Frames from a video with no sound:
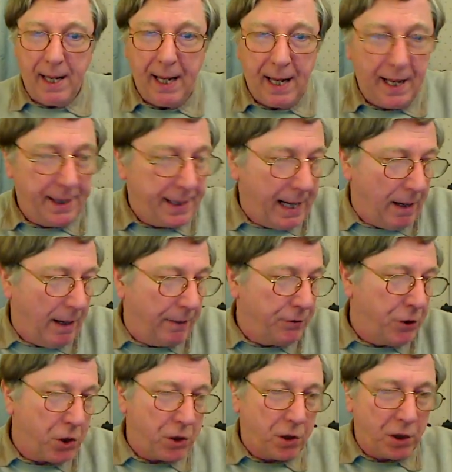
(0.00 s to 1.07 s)
Now
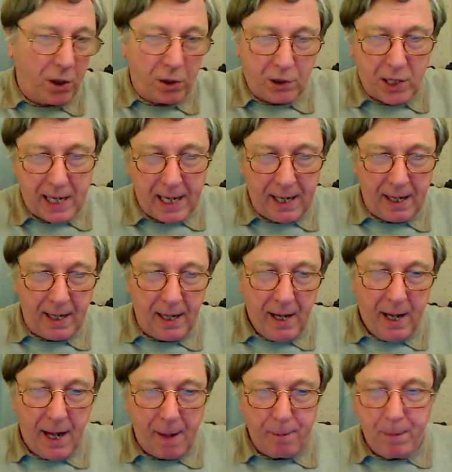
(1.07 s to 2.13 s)
I've just got a
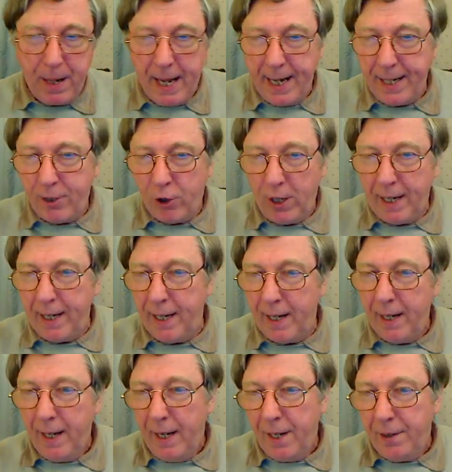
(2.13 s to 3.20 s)
page
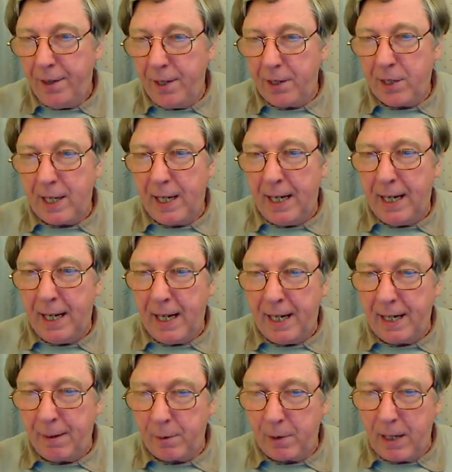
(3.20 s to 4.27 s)
here that,
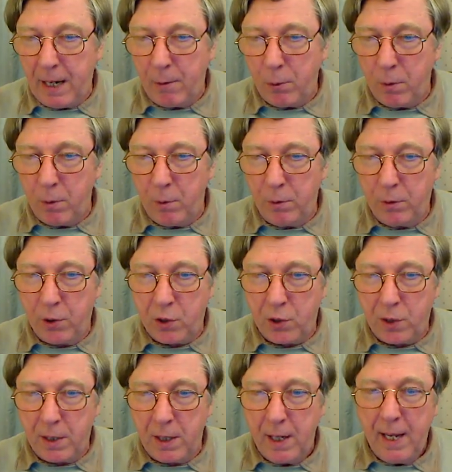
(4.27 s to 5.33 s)
and I will
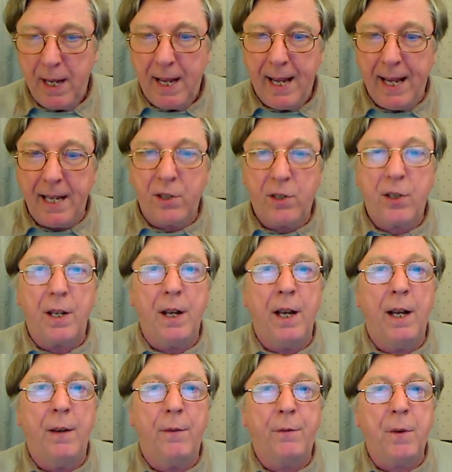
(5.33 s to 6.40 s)
just, it's
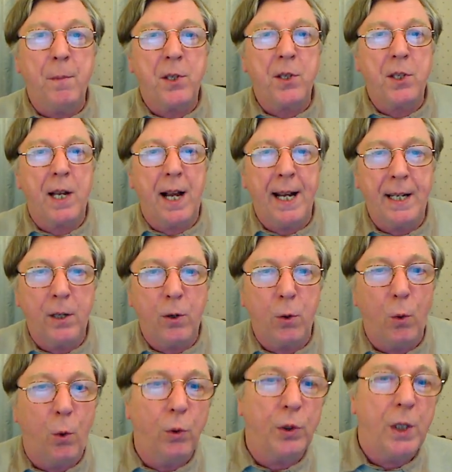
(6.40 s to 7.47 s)
from a site
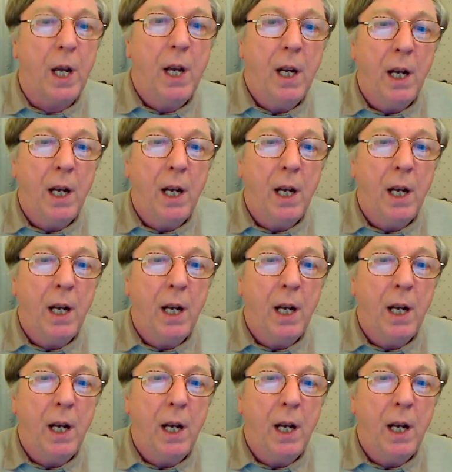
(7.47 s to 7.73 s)
called